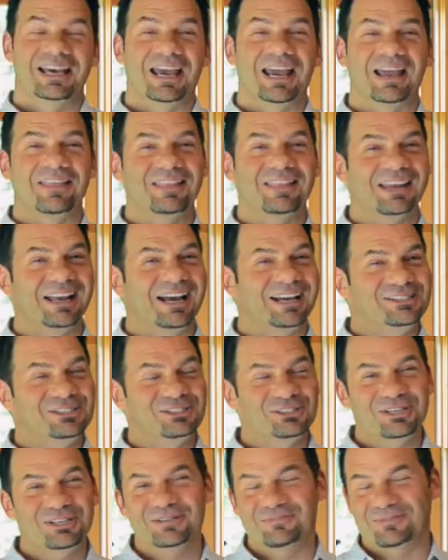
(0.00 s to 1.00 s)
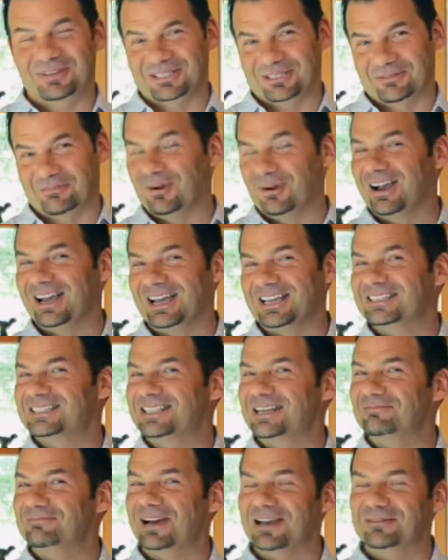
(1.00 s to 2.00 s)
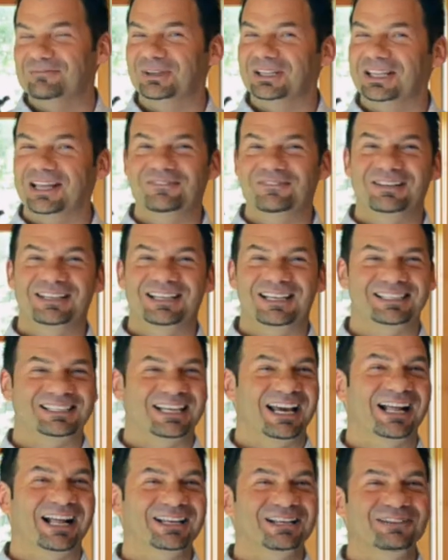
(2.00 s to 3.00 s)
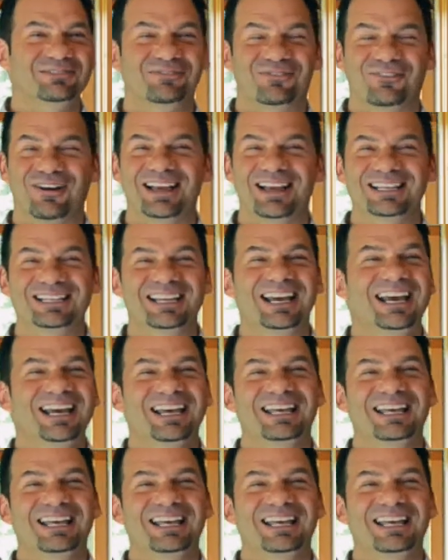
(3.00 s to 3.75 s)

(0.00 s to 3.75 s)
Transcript: and then I shouldn't be surprised that my beloved Italian friend